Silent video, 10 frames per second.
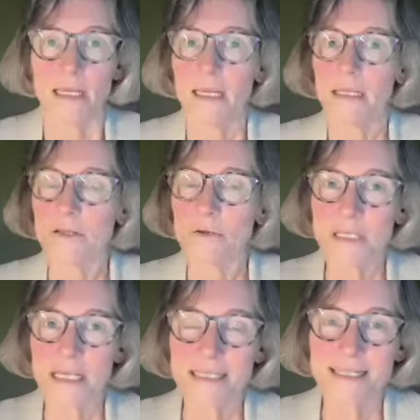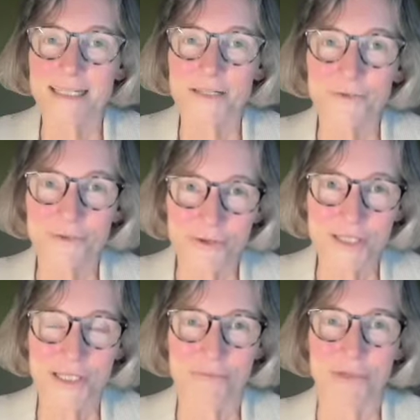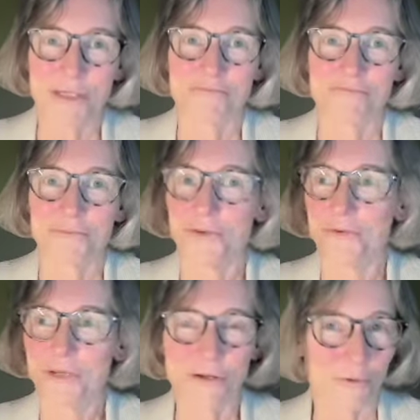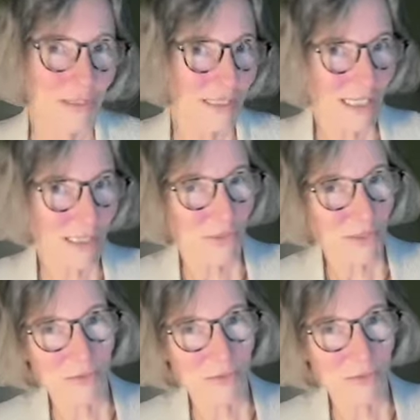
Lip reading: And don't hesitate to contact me. You can always ask me a